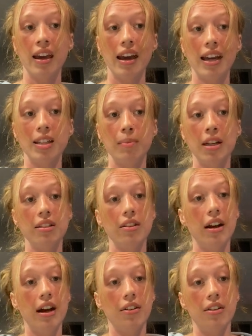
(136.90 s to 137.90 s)
As mental
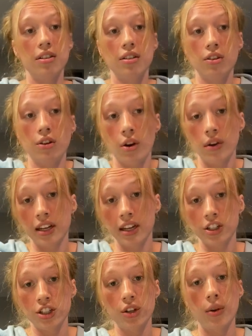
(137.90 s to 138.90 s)
health is a growing
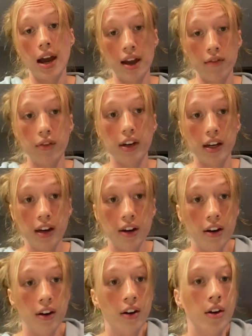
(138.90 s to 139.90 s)
issue every
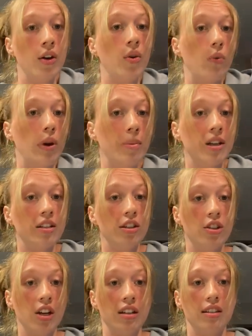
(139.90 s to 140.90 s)
year, we must
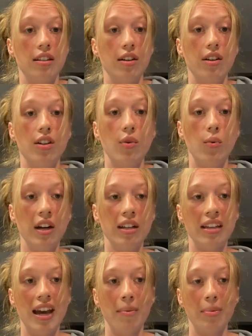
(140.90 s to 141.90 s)
adjust to what is
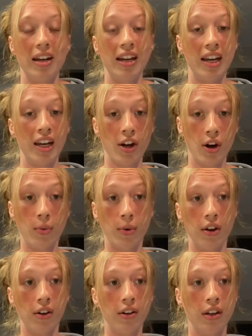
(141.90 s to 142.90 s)
happening in our
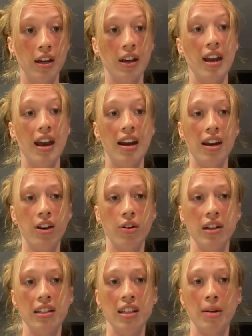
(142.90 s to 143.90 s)
world and
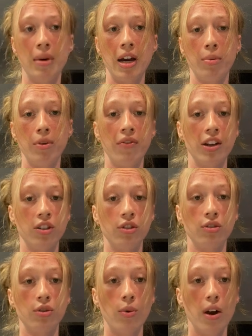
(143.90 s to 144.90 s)
increase the amount of
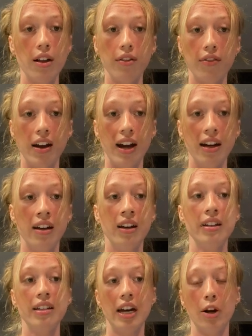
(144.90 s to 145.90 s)
professionals qualified
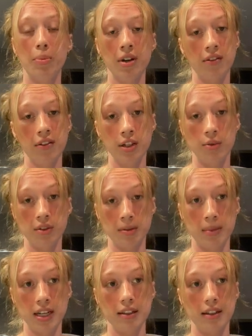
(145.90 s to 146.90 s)
to help individuals
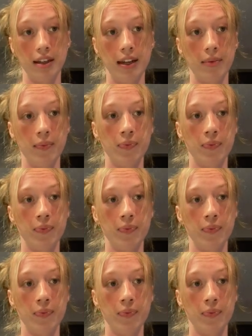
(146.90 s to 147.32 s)
mentally.